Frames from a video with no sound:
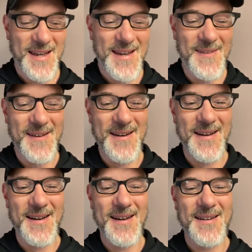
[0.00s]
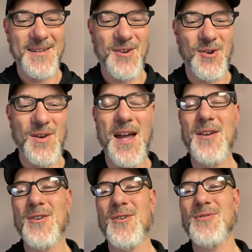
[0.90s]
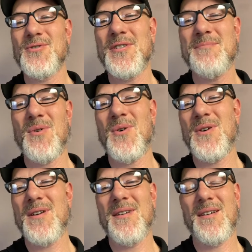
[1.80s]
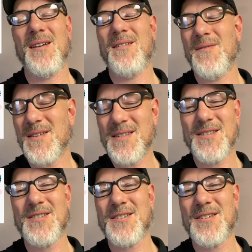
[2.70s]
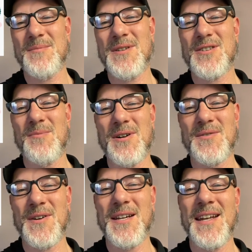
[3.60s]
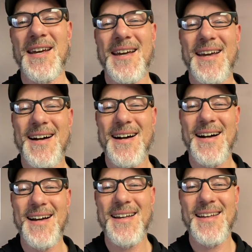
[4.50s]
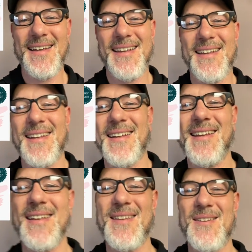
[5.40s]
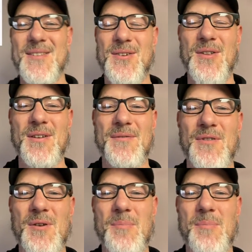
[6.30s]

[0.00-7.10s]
and then uh, create your own dream board this is just going to be so much fun. Uh, you know, if you're a